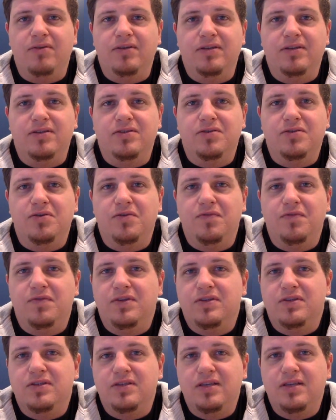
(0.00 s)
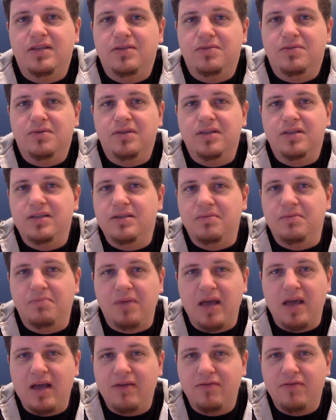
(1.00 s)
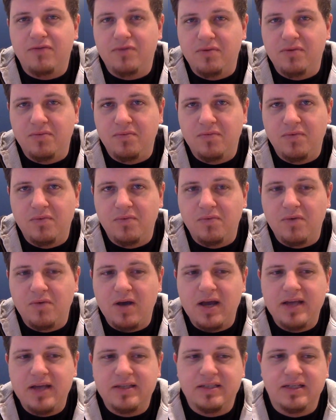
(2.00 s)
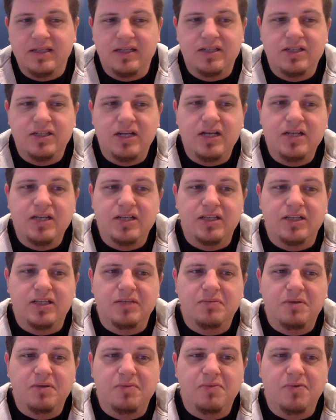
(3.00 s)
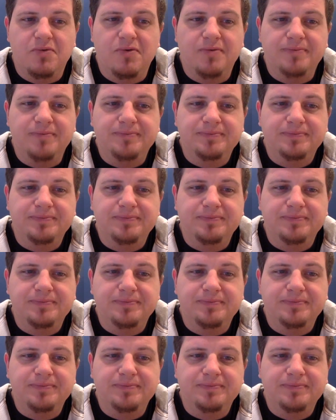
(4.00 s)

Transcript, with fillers: And so if this thing's really this impactful, then, then why isn't it changing these people?